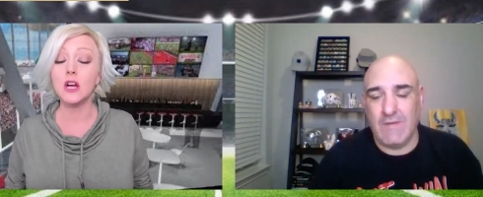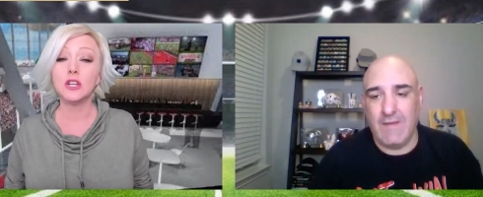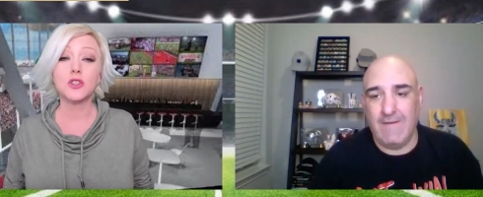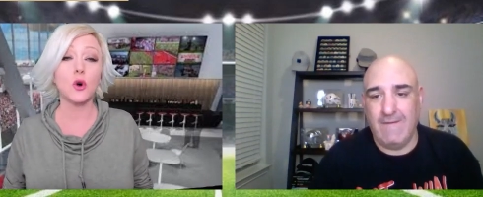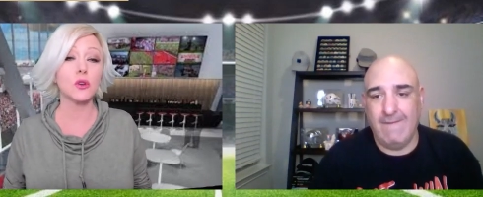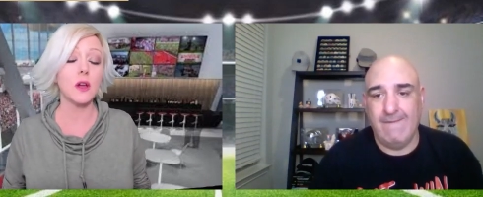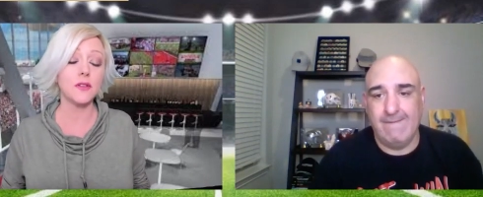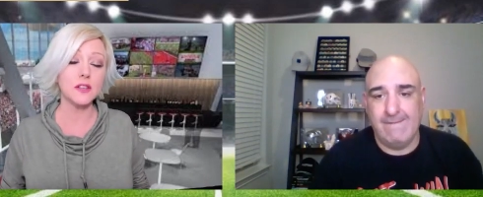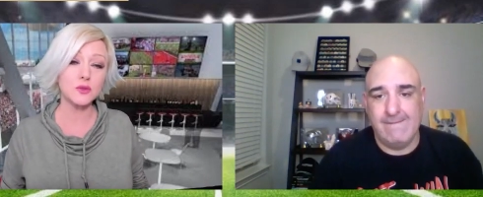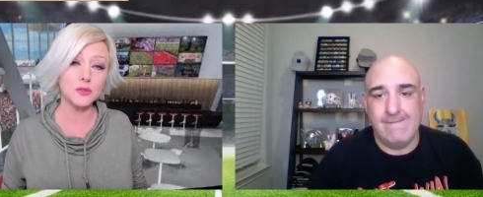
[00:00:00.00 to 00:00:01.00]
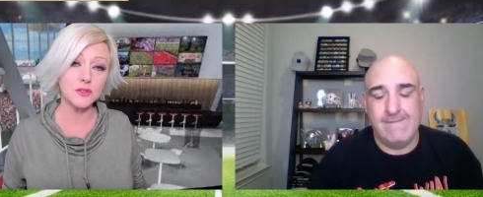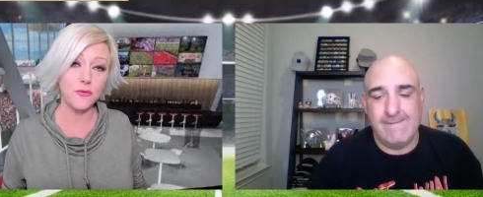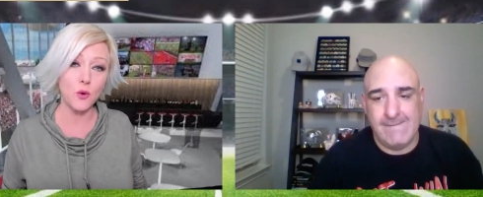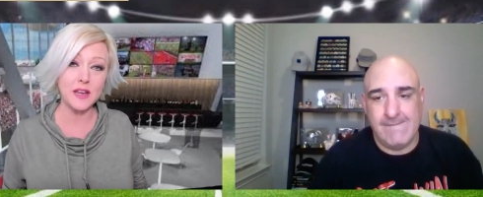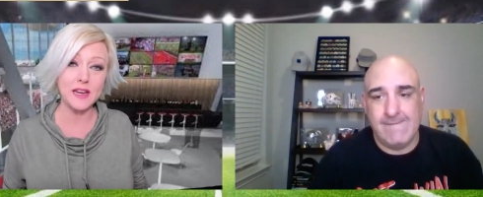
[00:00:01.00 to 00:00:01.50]
Speaker 1: Total on this one's
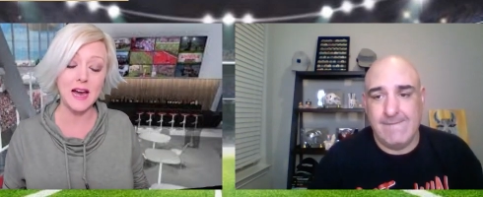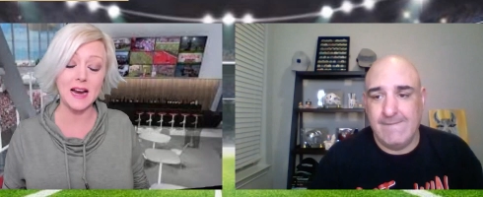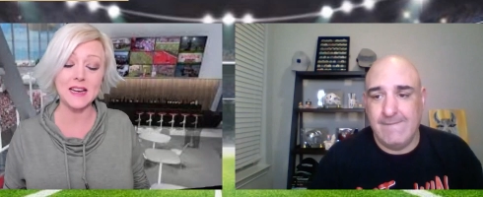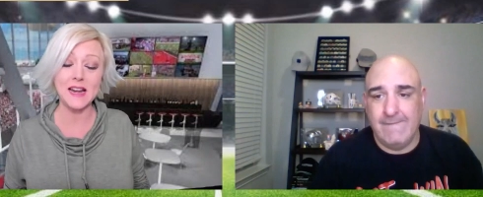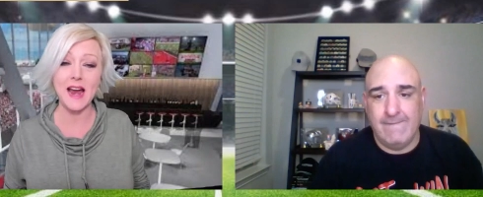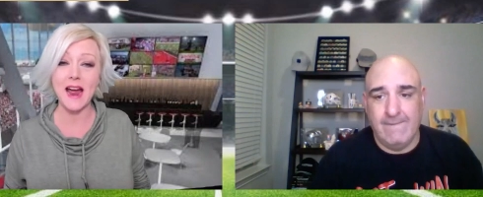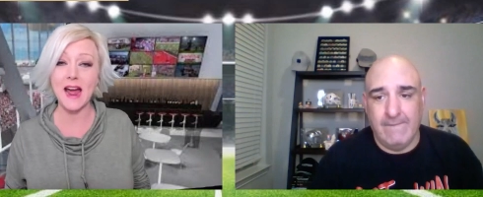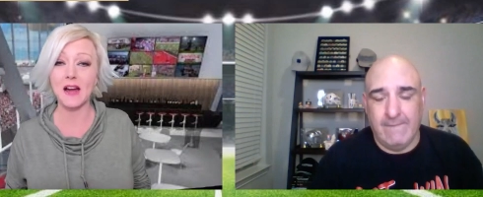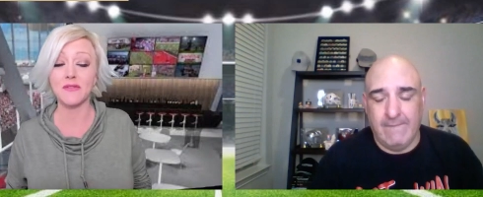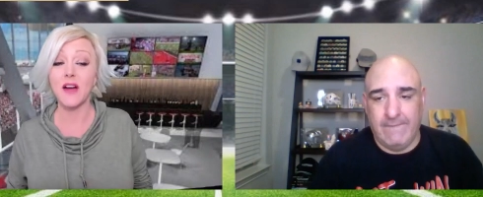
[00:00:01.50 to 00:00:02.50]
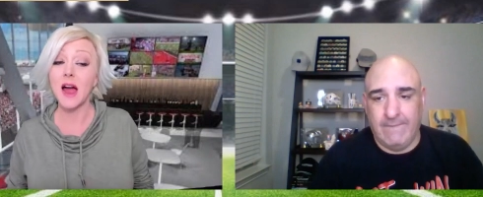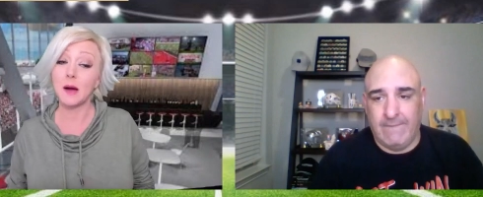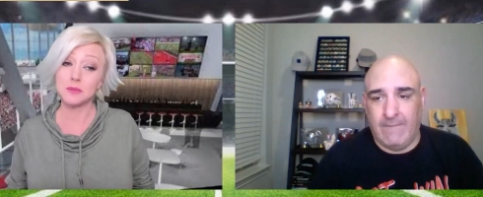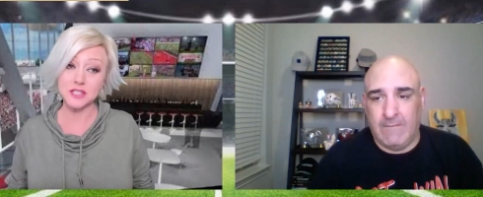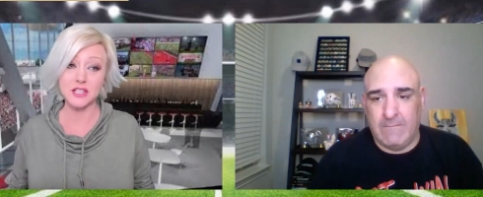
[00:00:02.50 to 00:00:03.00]
49 and a half. I'm
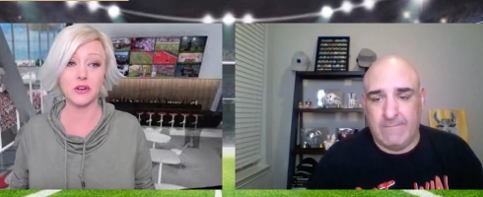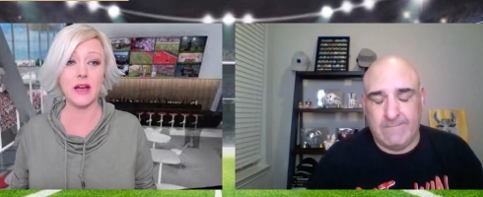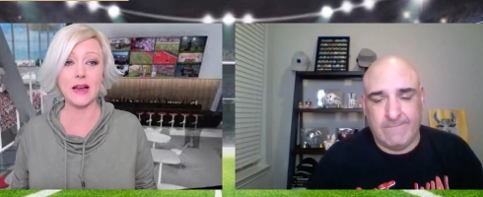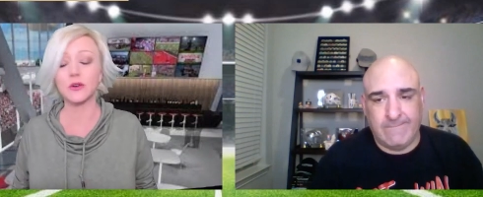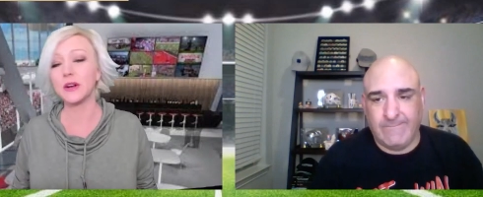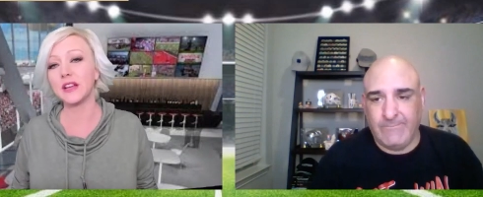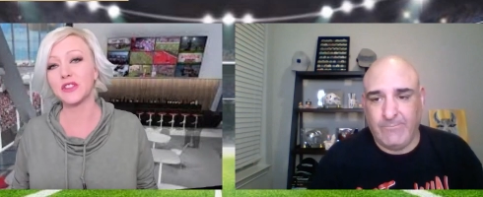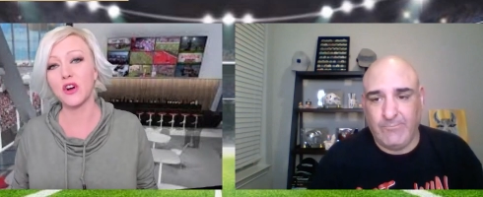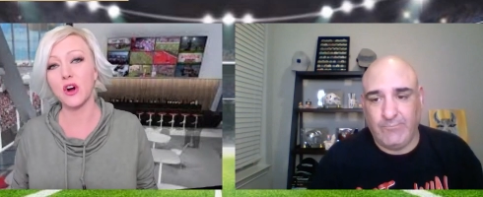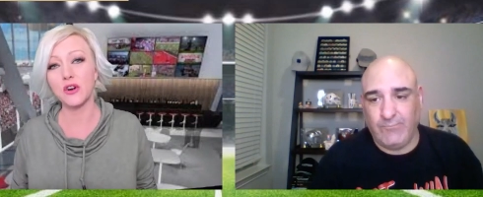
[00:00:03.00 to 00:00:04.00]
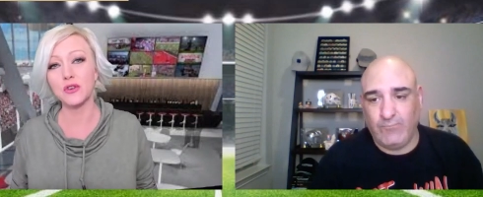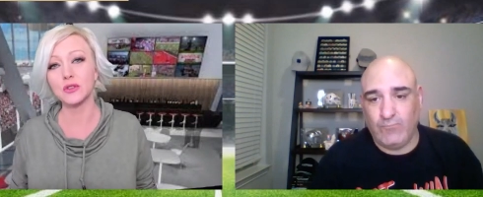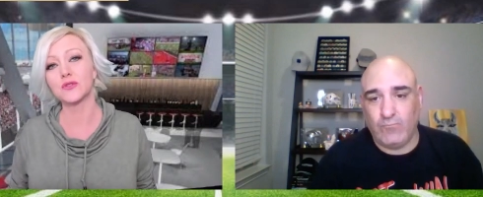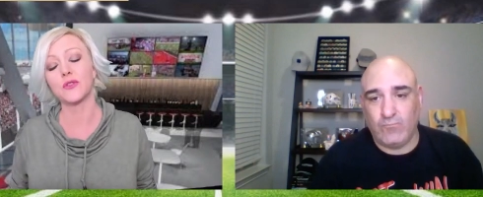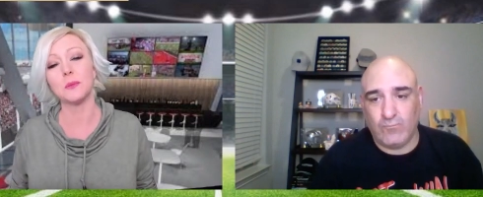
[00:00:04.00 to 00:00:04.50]
still angry at the
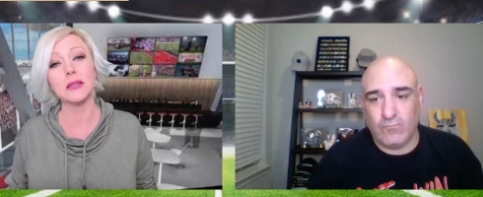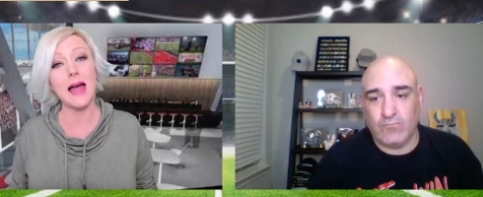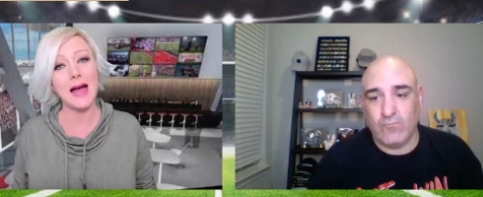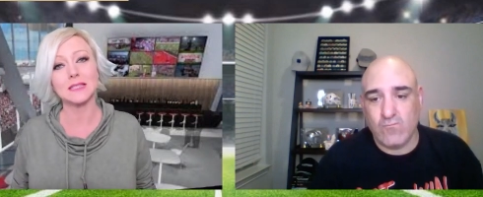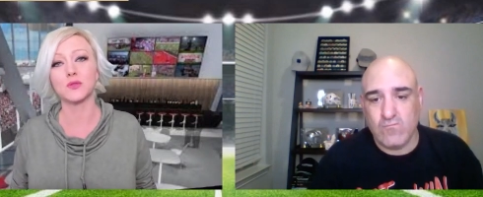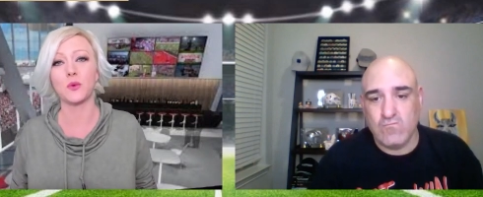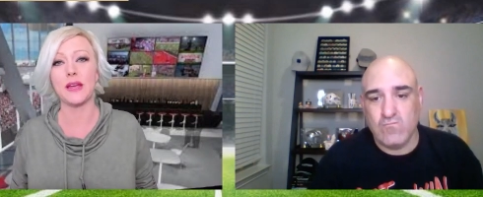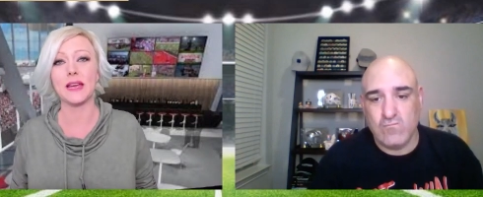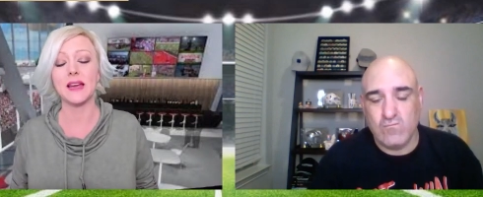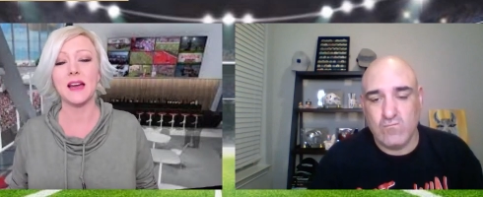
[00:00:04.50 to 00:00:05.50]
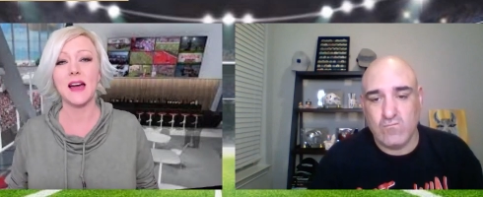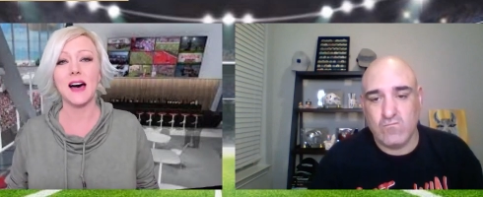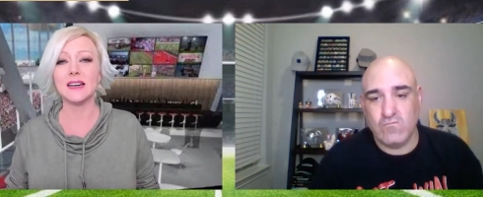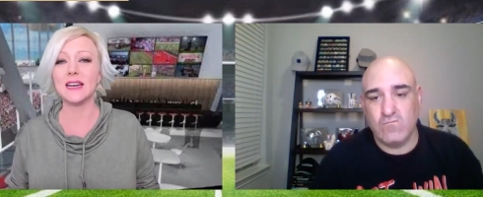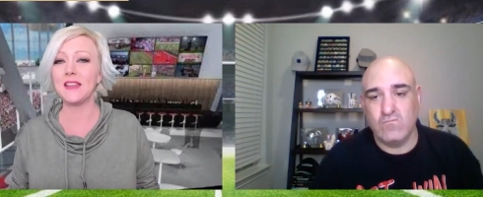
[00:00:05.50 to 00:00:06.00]
Cardinals from last week
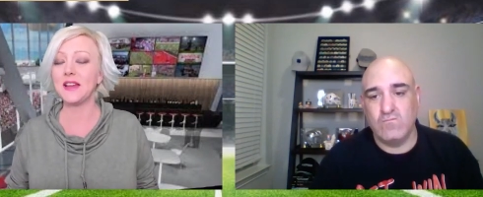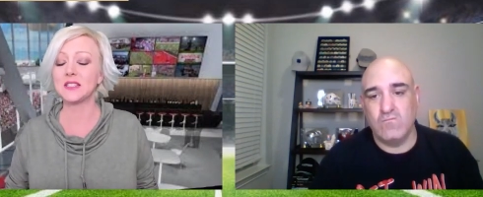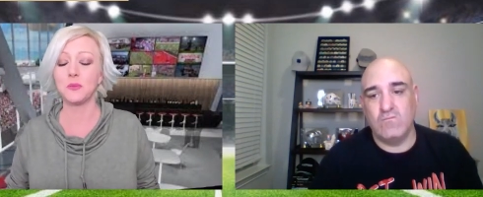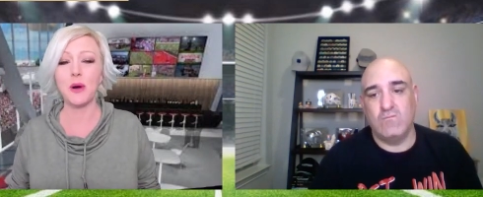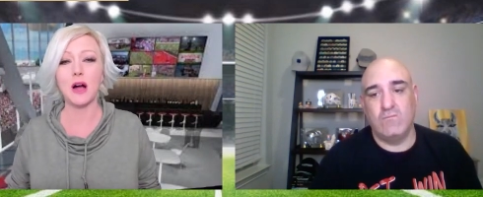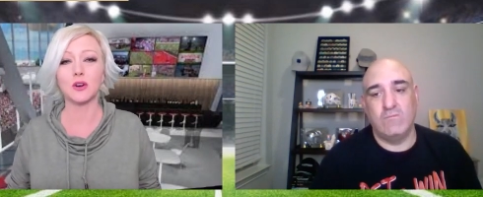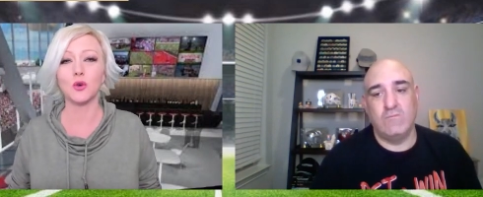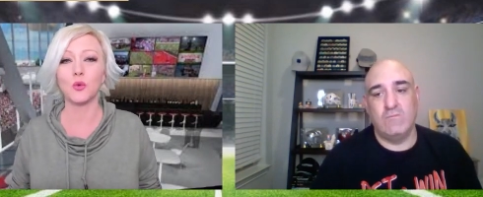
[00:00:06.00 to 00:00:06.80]
uh, and that debacle